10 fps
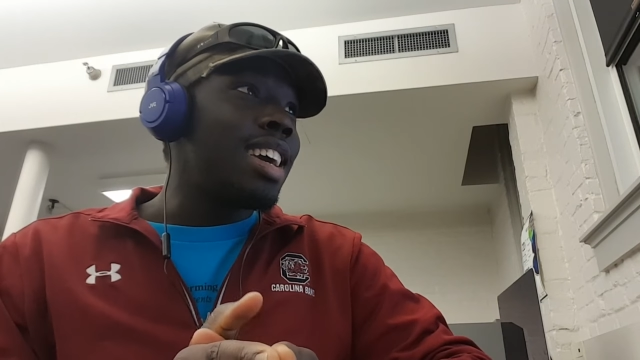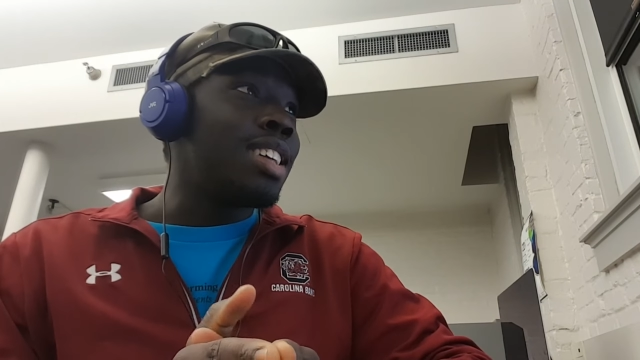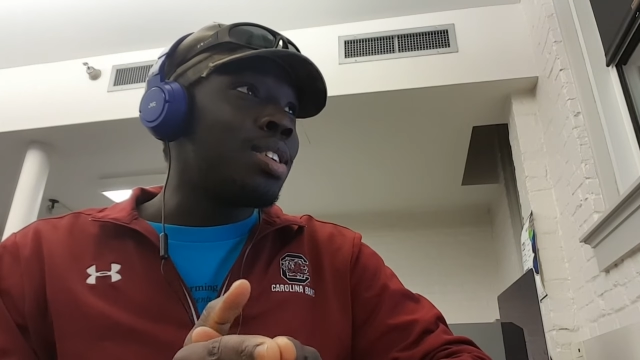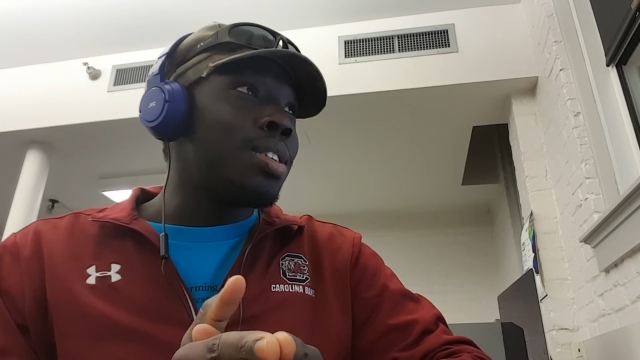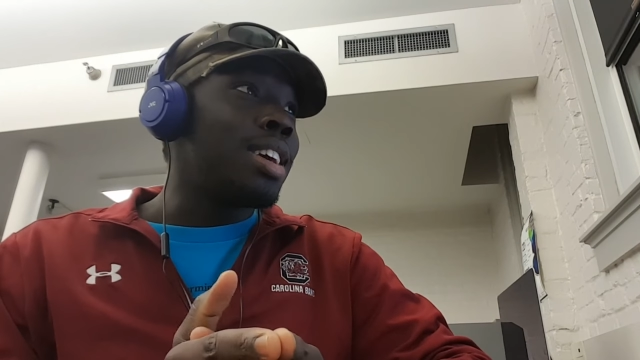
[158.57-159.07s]

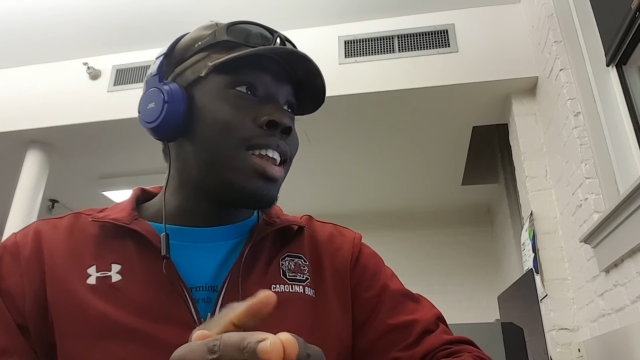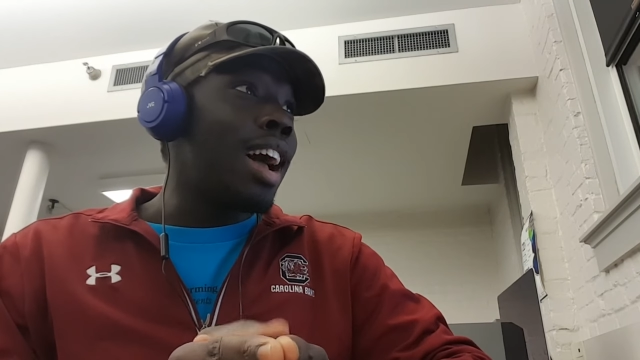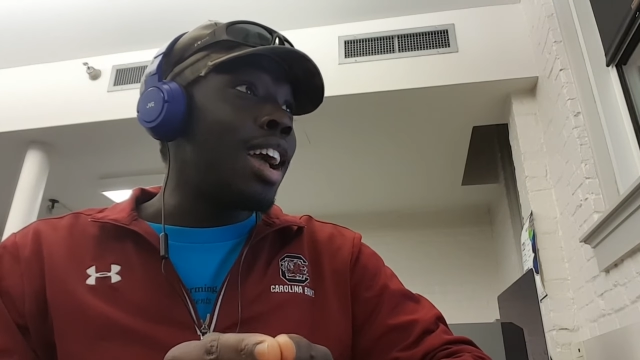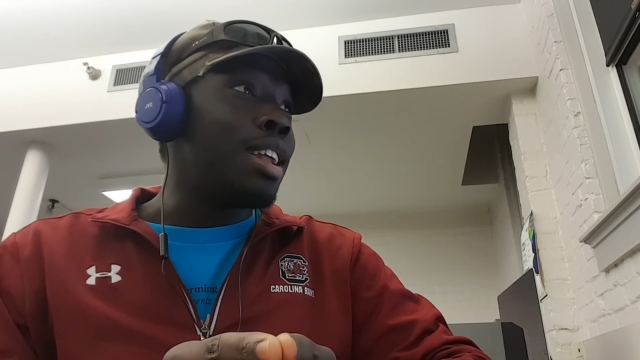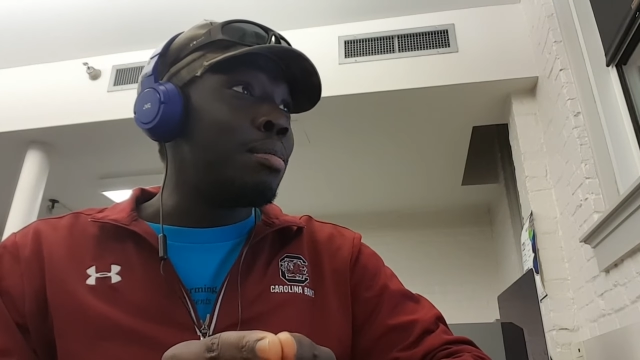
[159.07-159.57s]
It's only
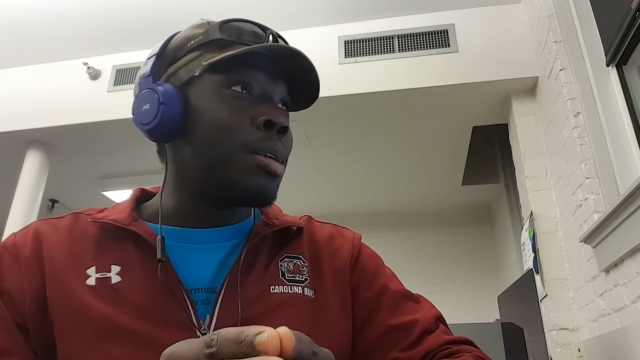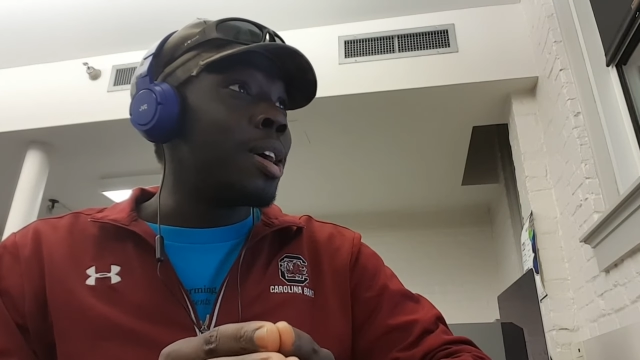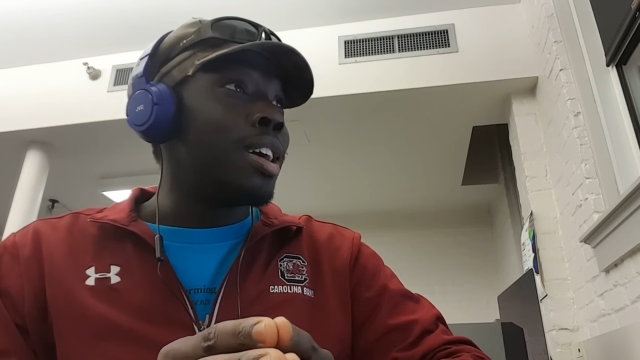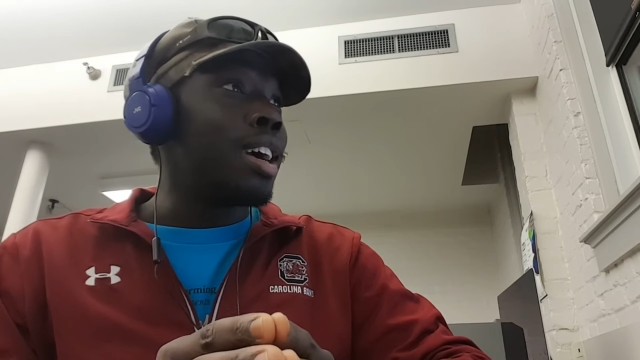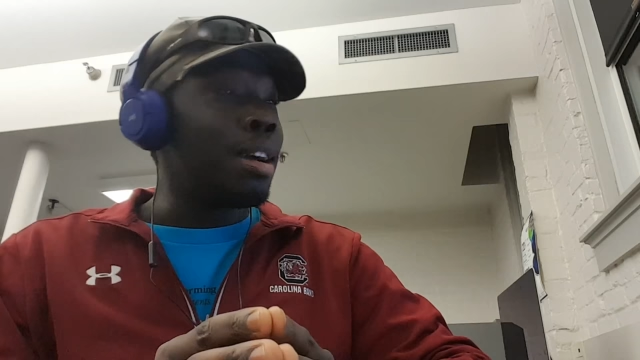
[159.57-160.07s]
nine, but
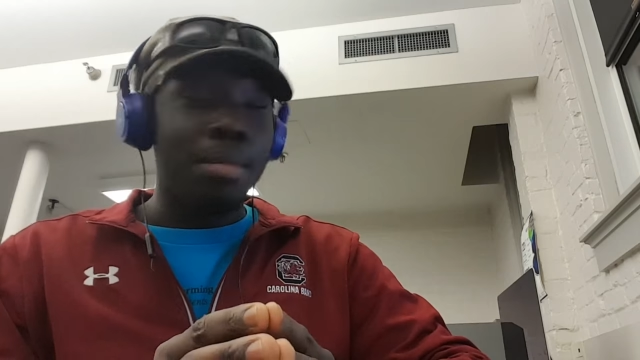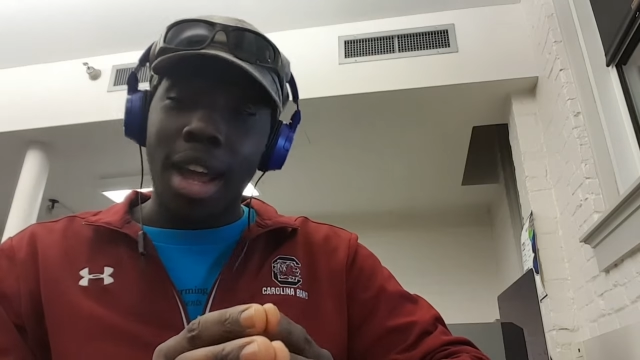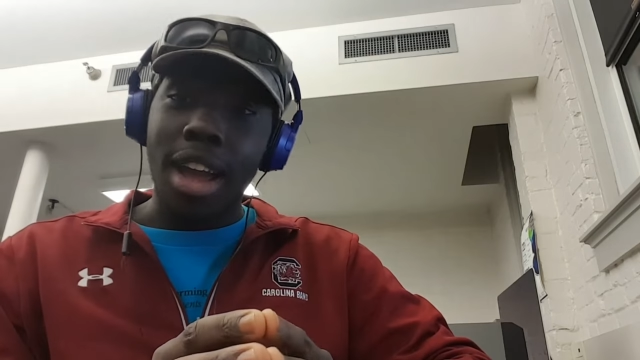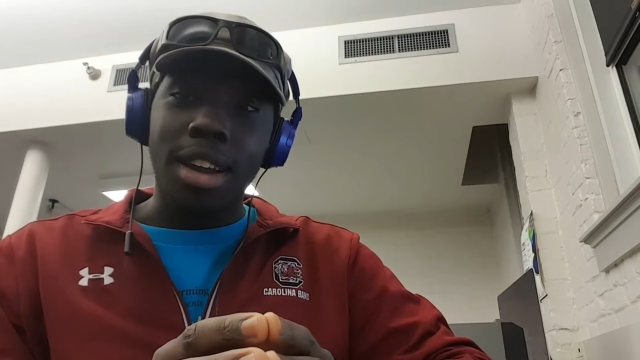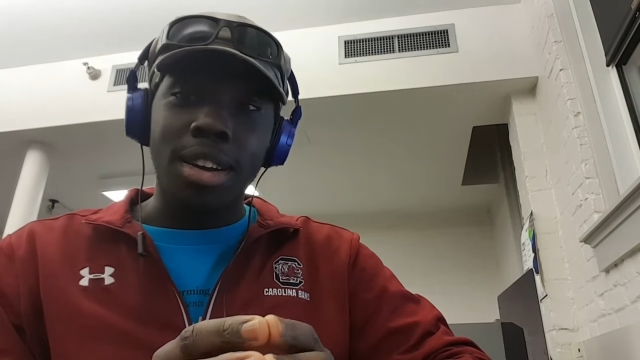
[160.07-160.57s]
I'm
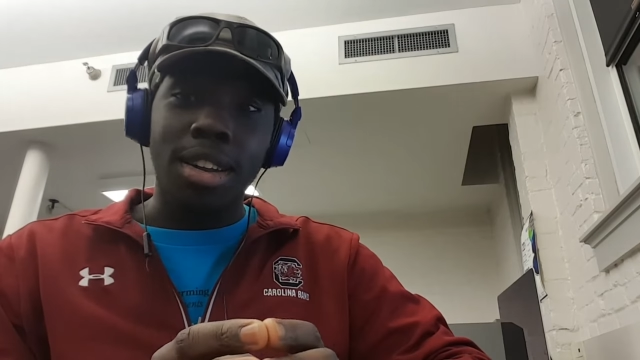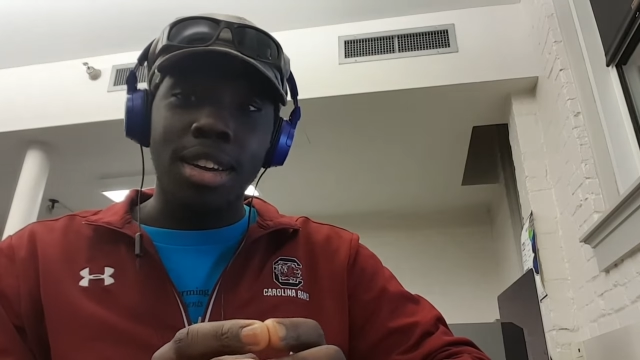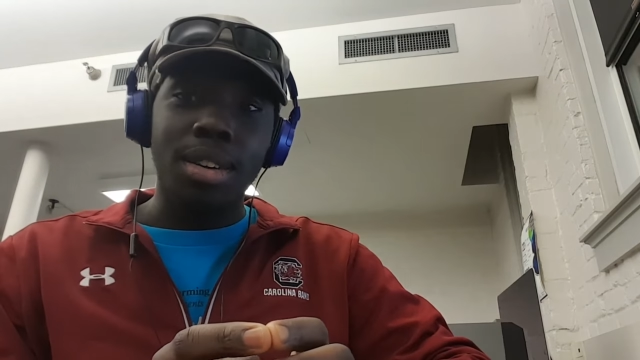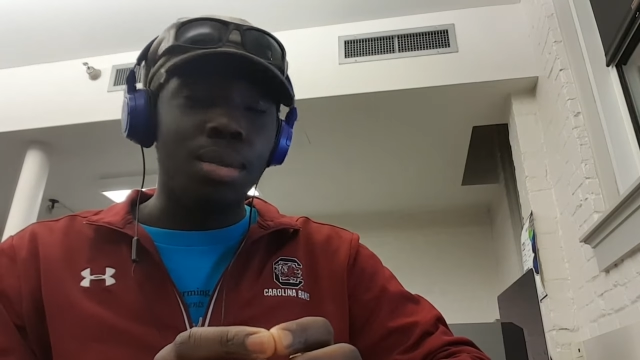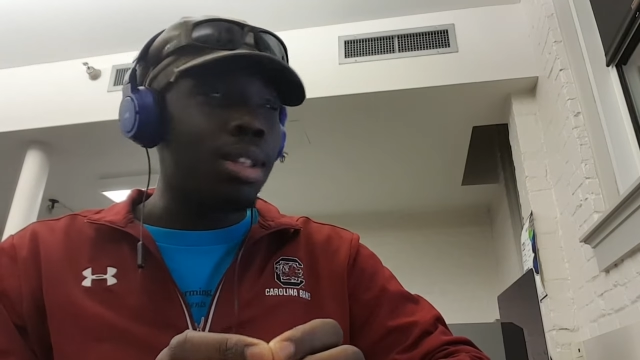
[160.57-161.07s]
tired.
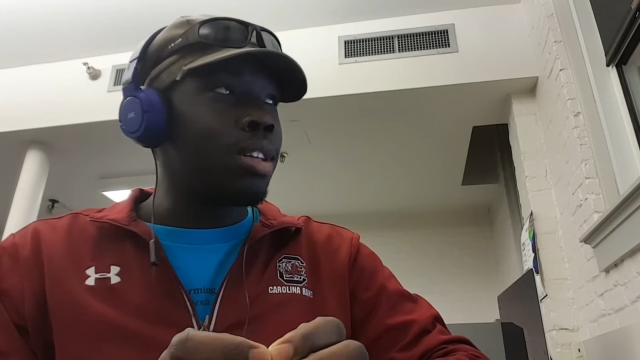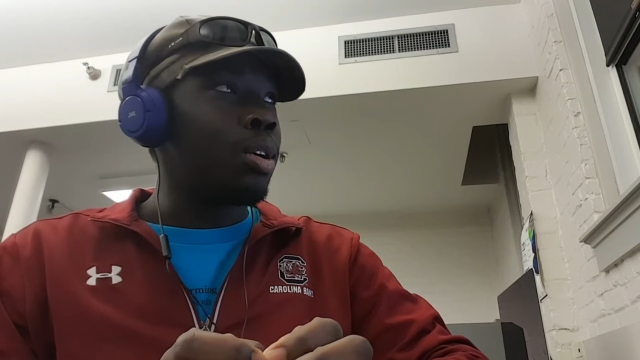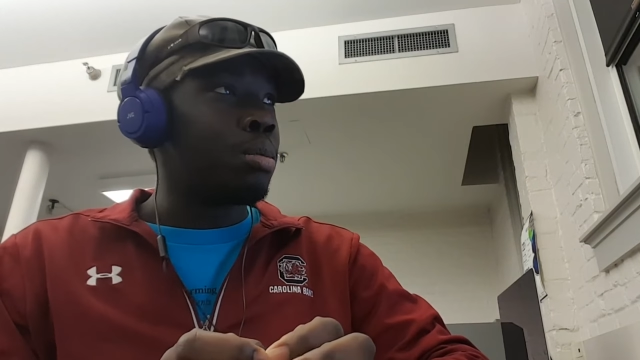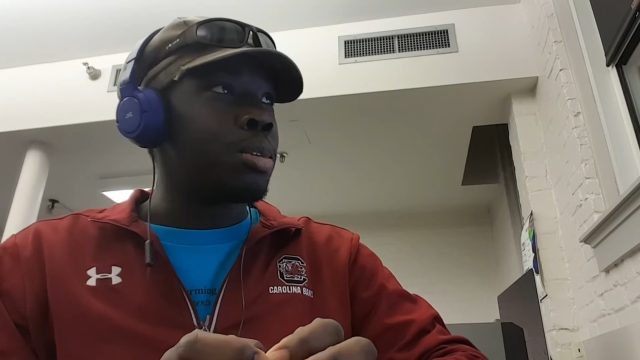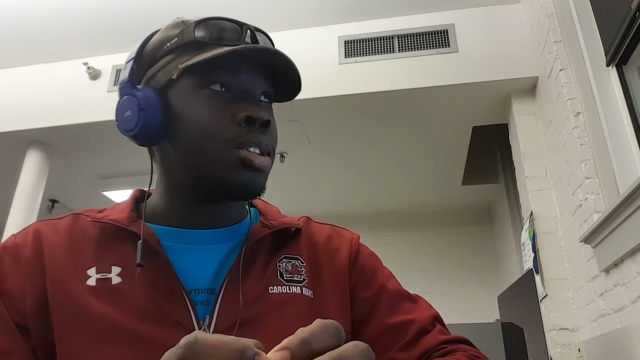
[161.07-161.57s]
Well,
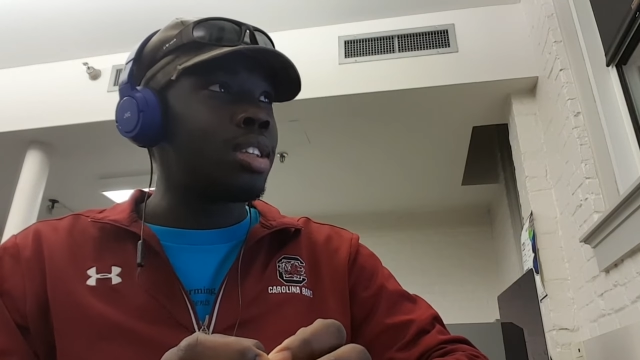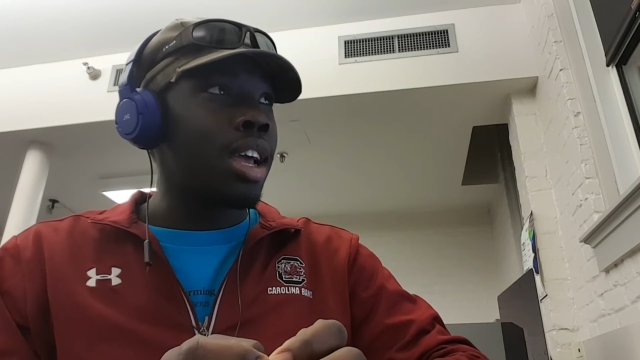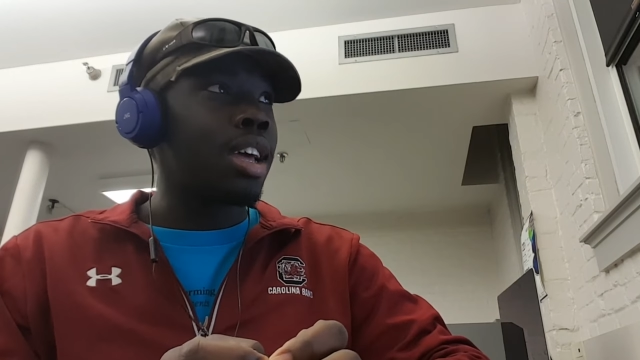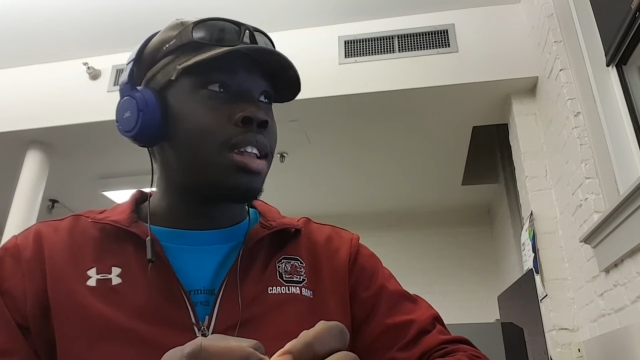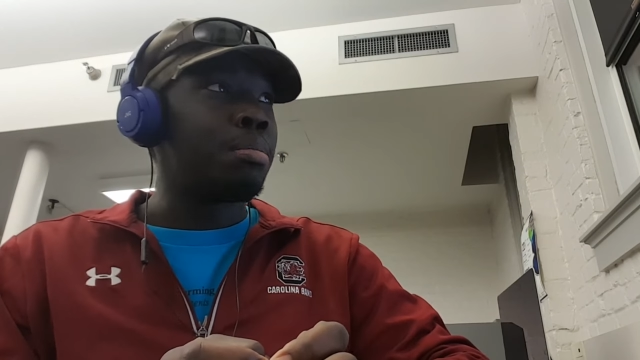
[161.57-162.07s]
almost
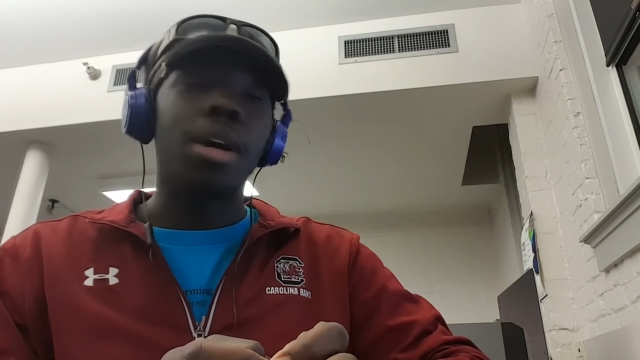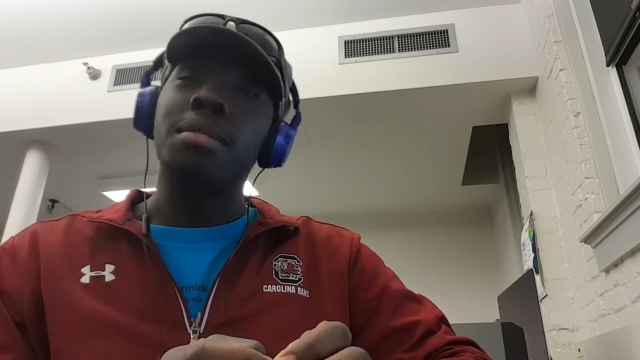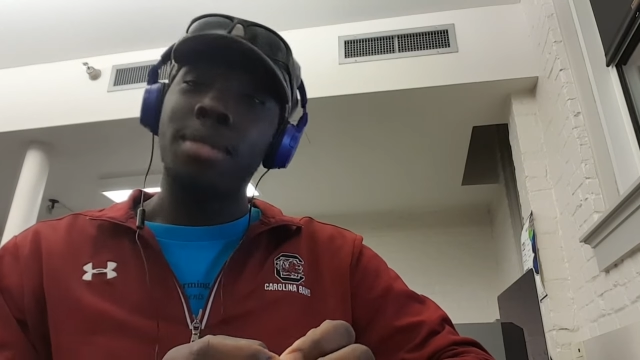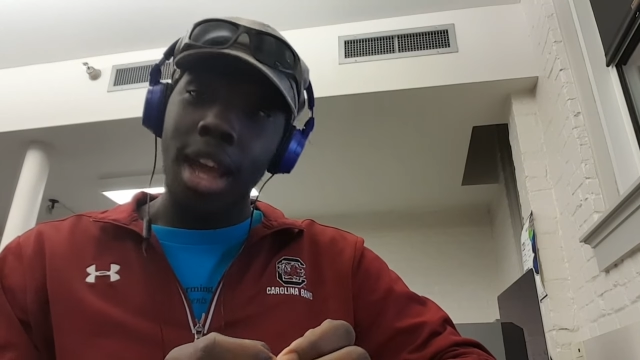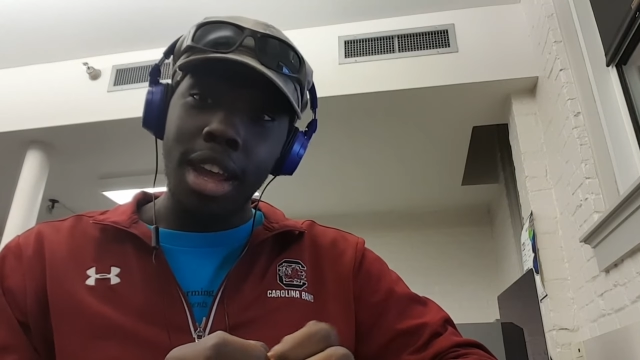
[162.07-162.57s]
ten, but
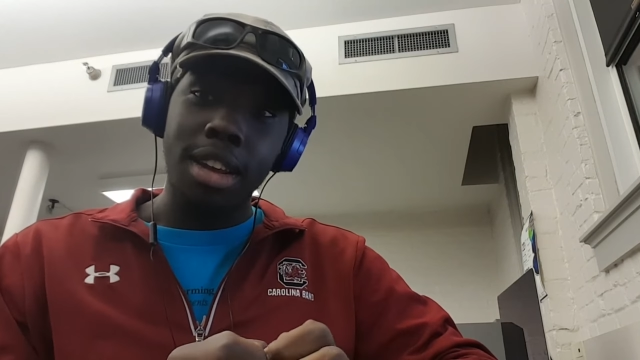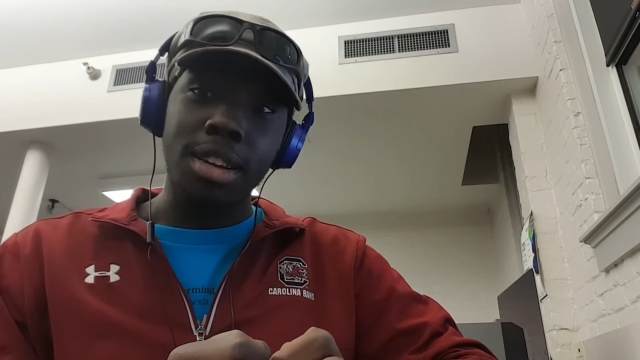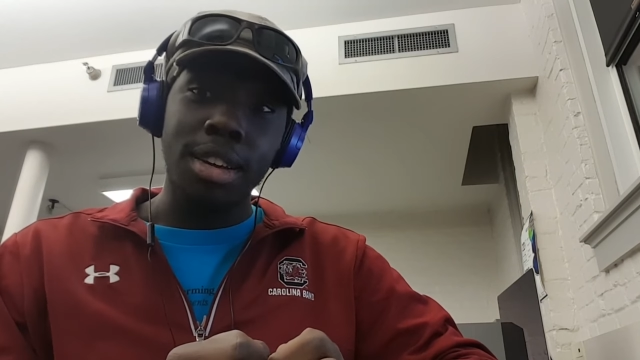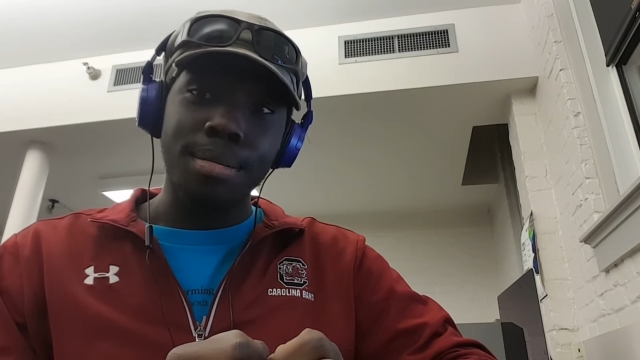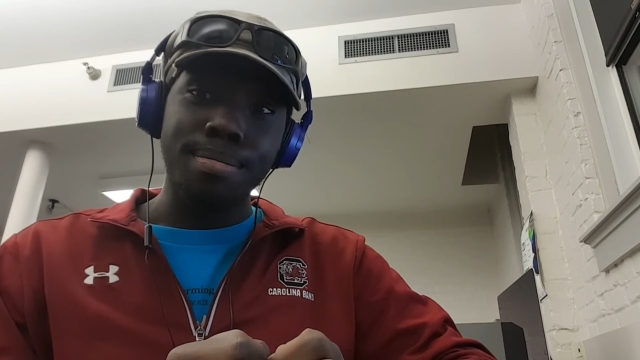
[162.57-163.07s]
I'm tired.